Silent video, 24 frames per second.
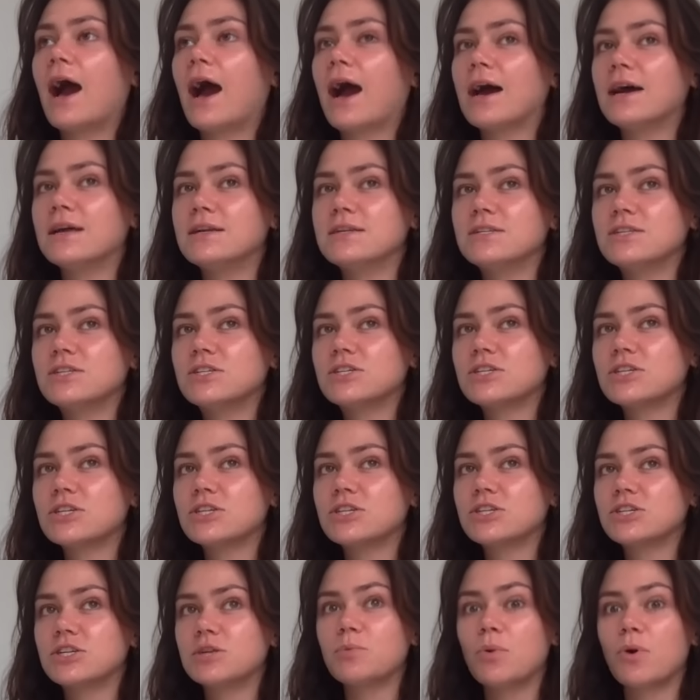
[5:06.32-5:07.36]
and
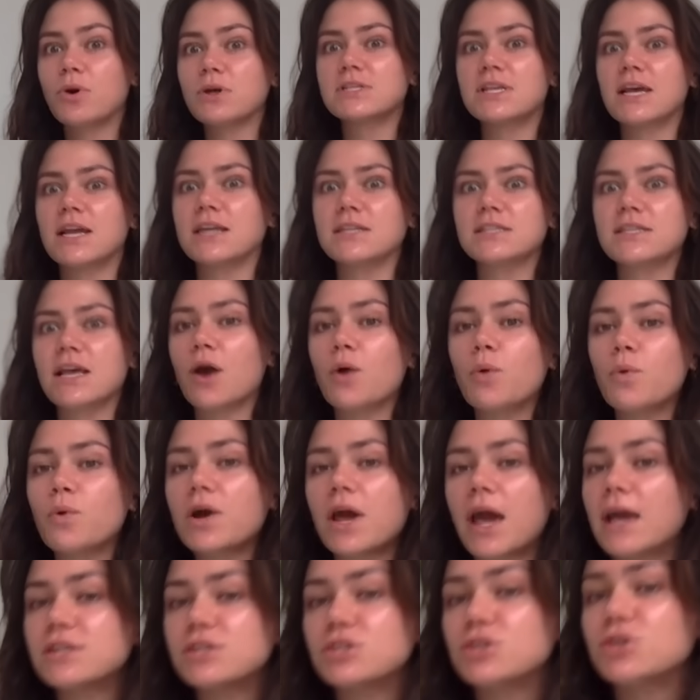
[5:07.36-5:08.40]
she walks in. It's like all
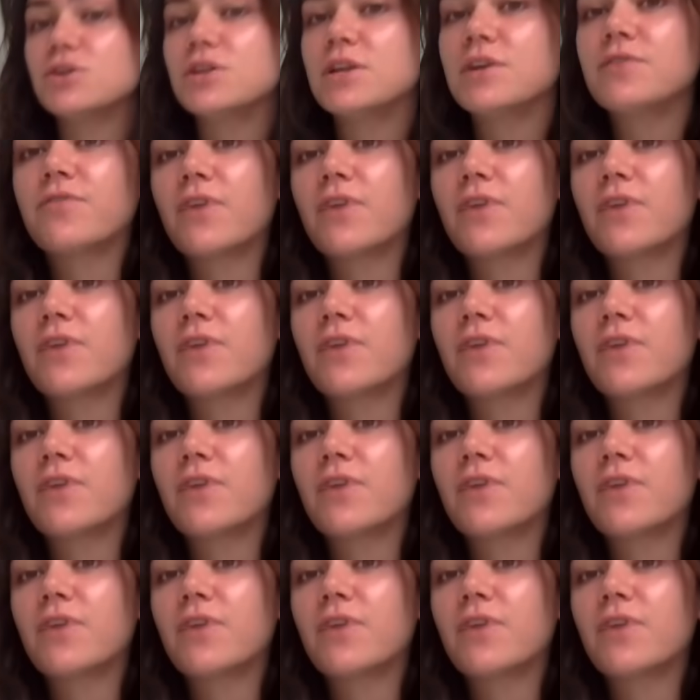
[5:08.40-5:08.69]
Kate's uni